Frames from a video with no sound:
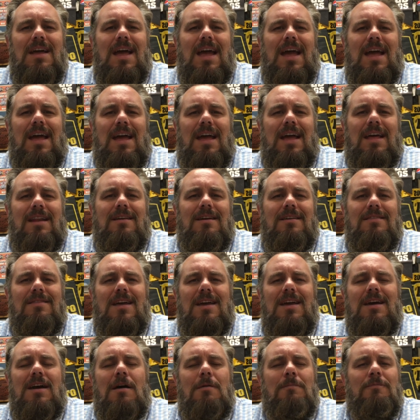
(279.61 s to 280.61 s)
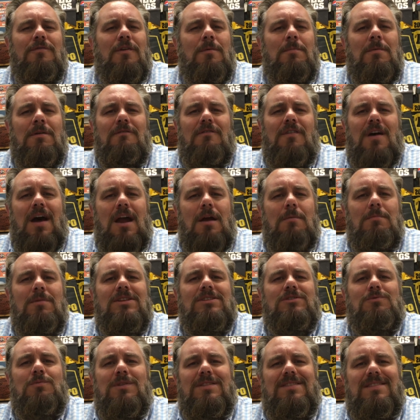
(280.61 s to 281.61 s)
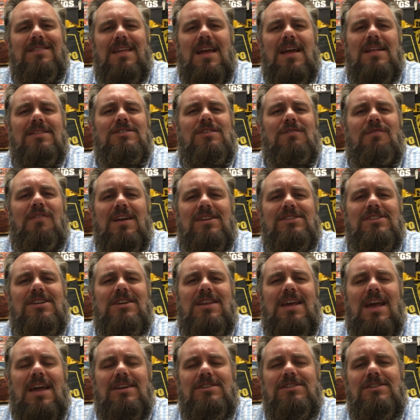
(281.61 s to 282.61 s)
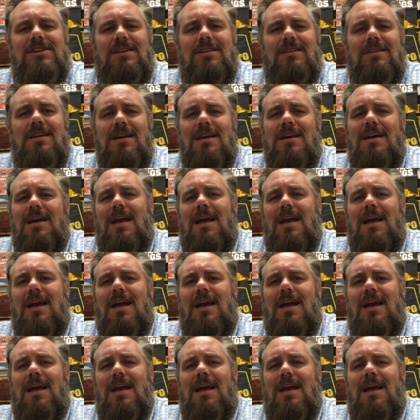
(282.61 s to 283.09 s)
and they come from environments with dense vegetation,